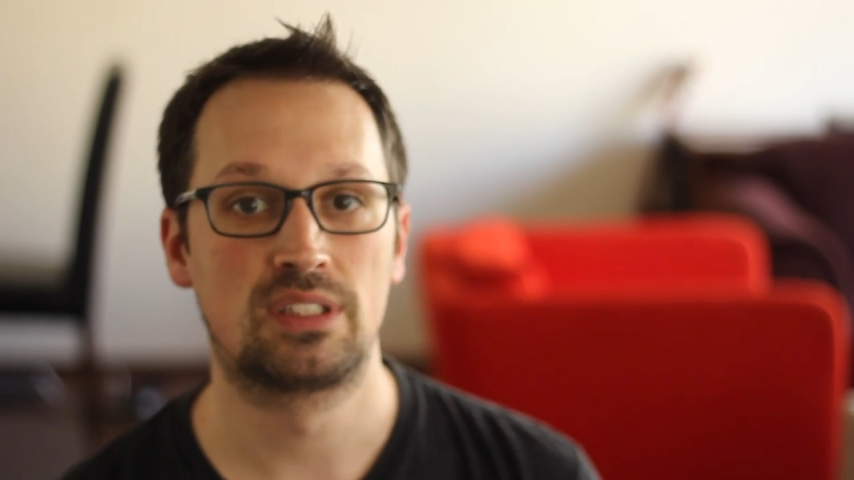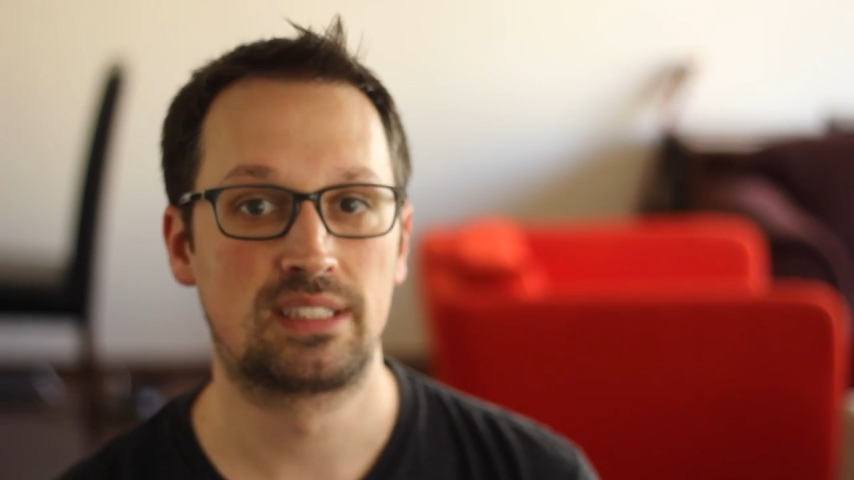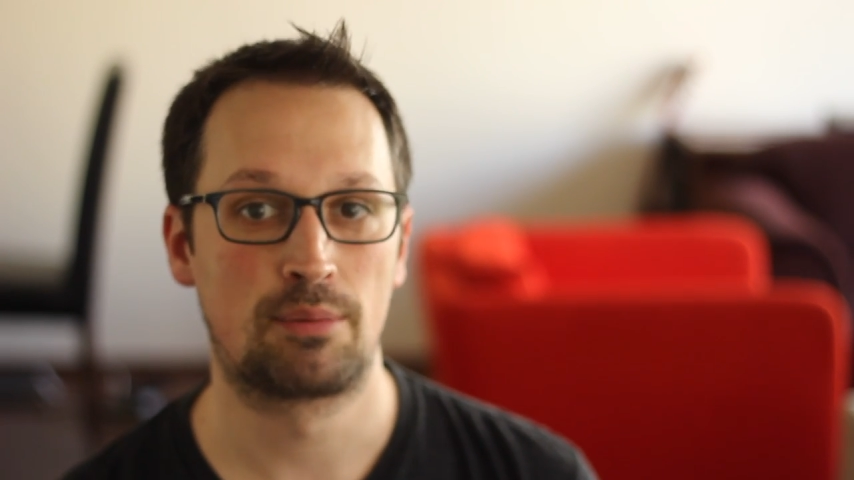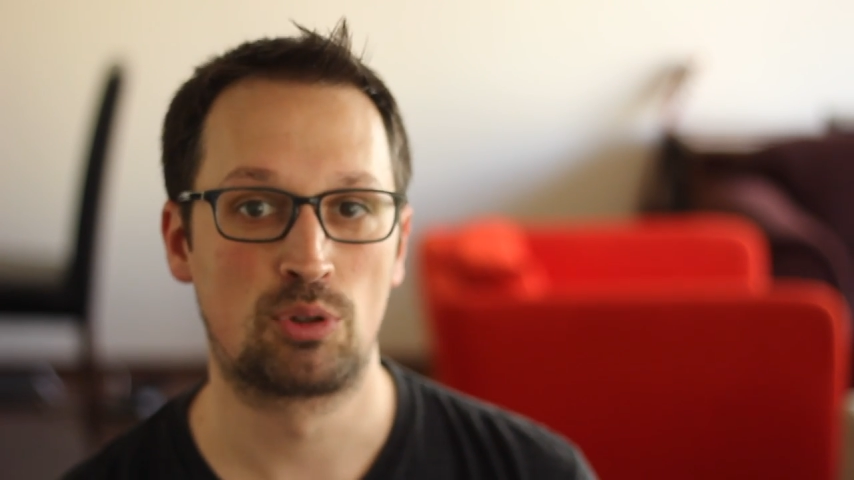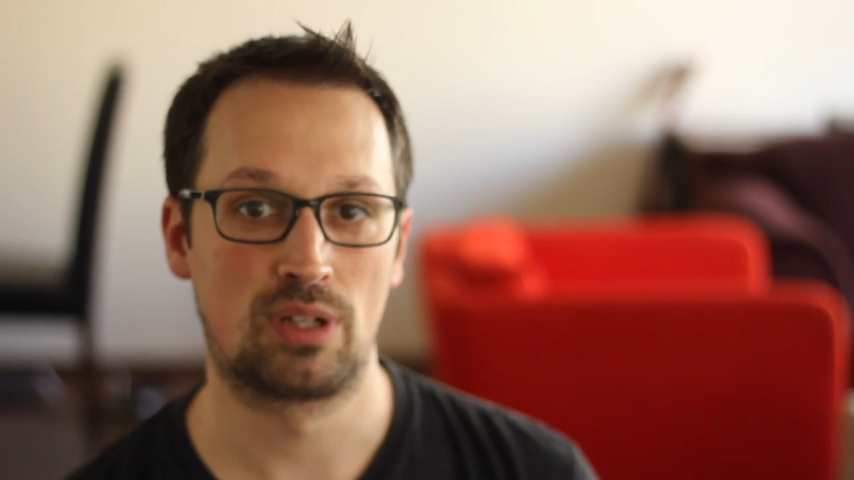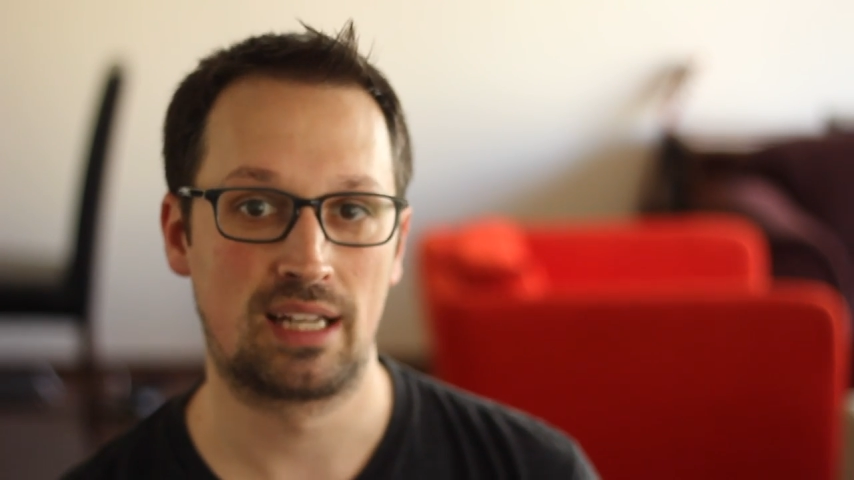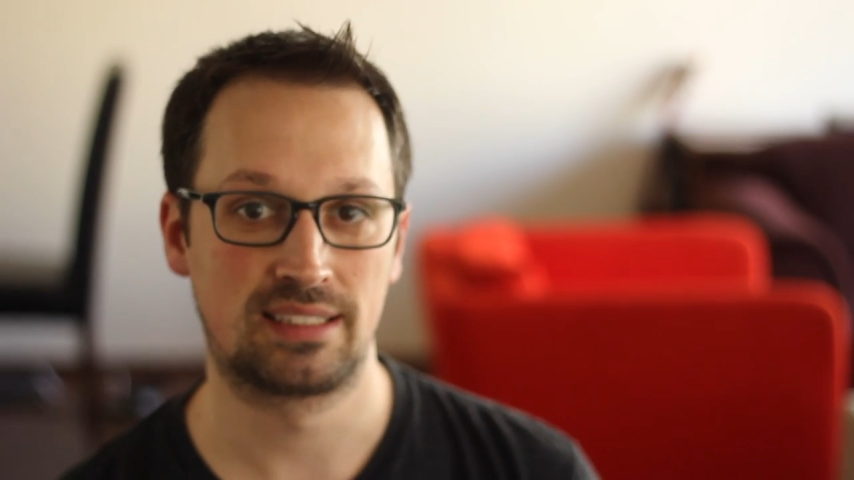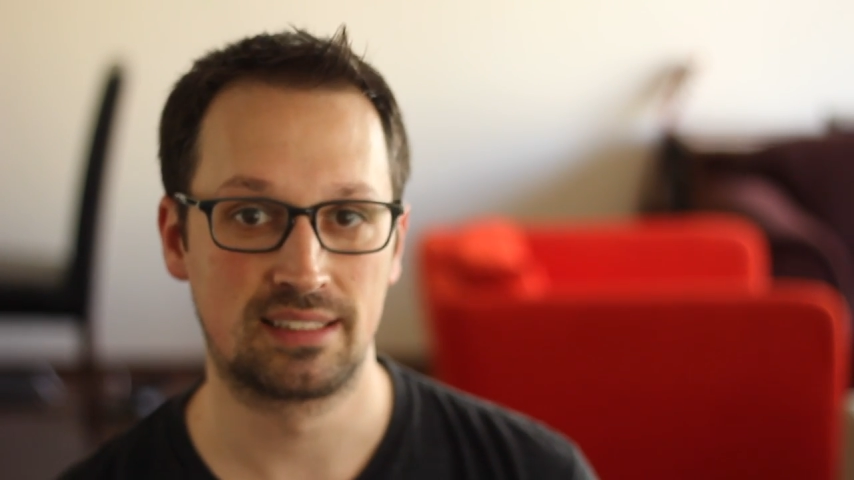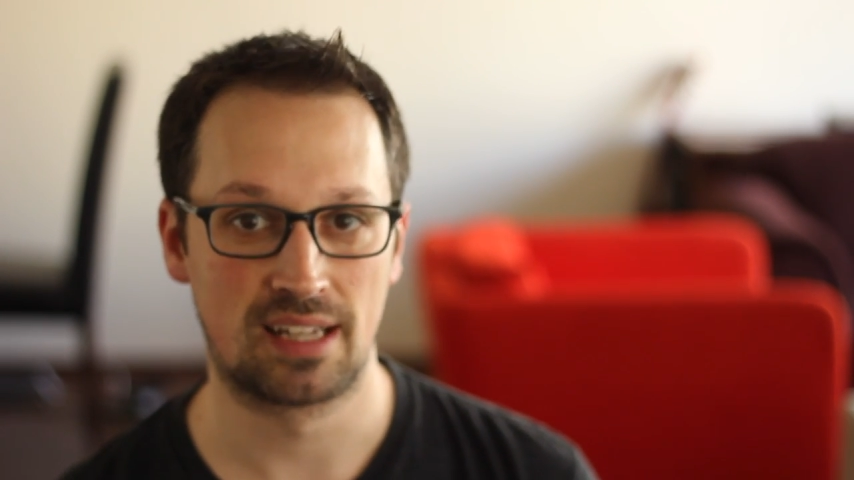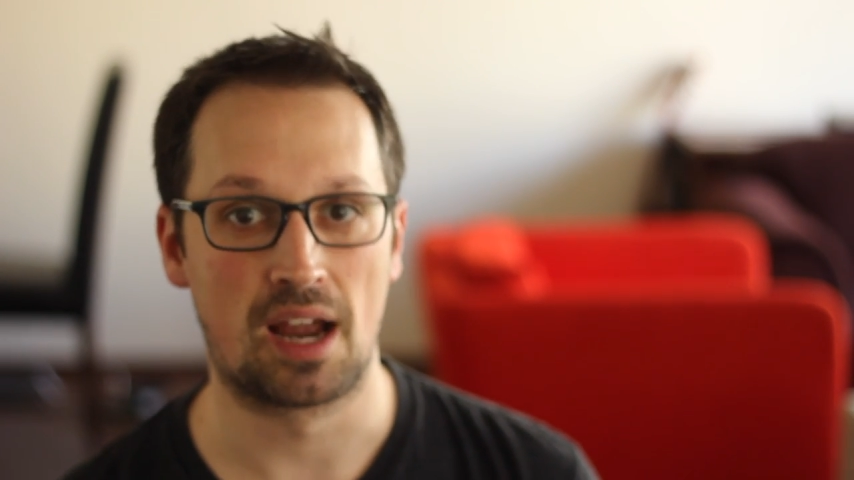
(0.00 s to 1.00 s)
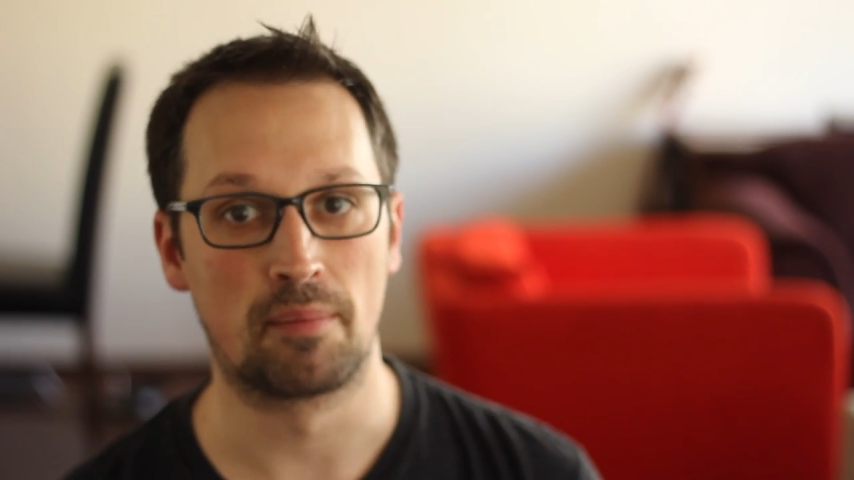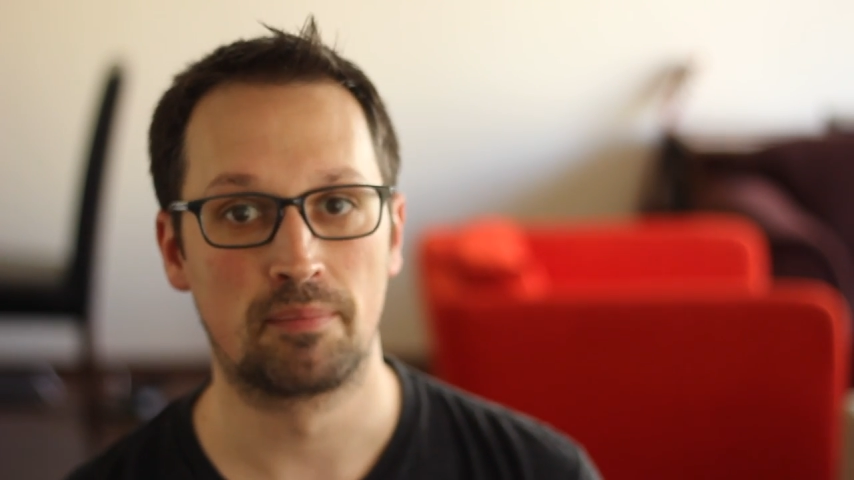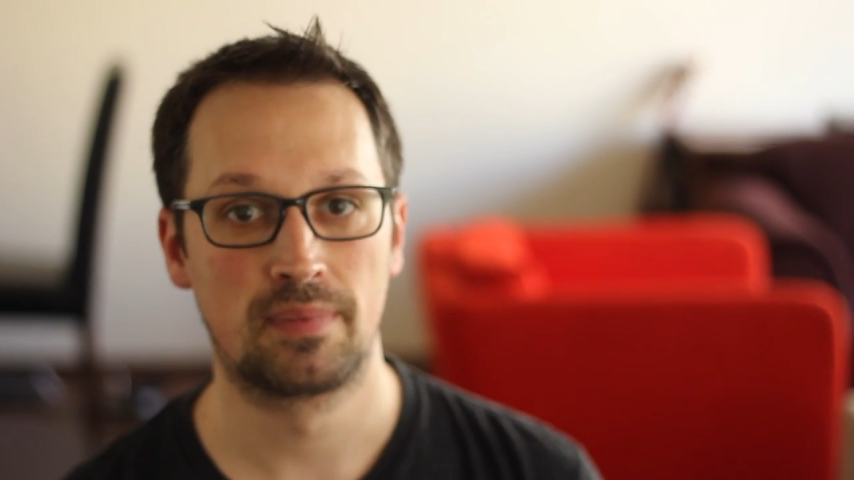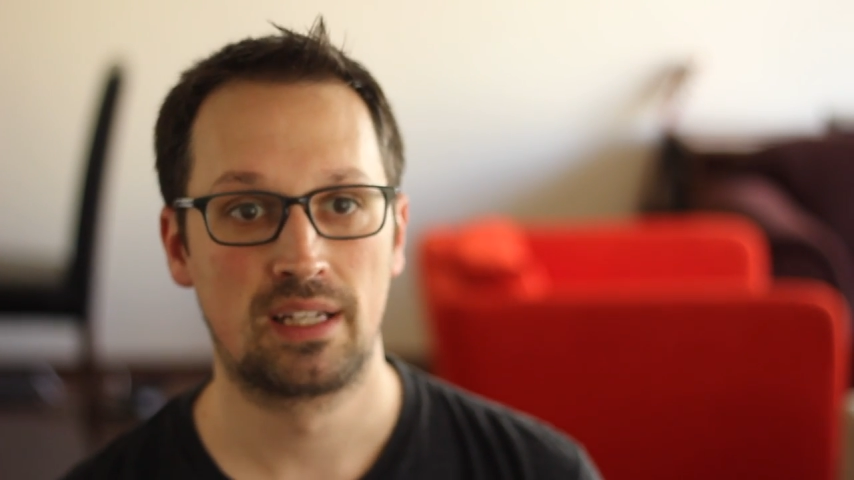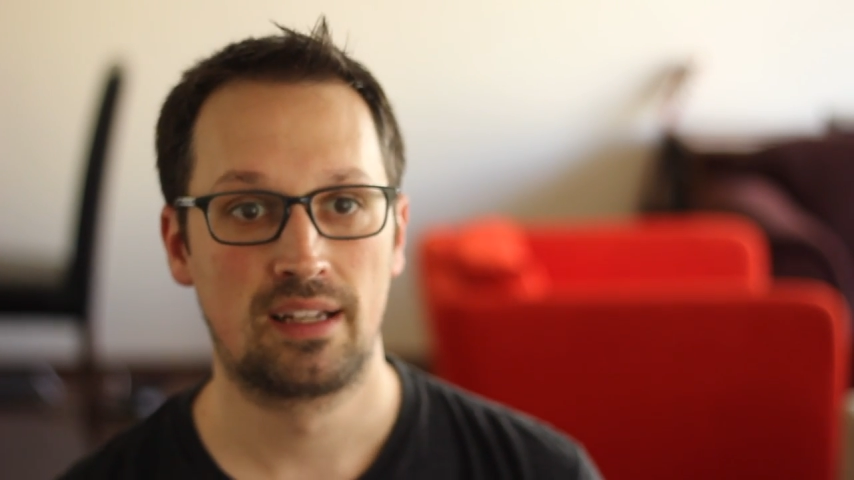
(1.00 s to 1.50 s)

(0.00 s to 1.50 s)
conceptualizing time.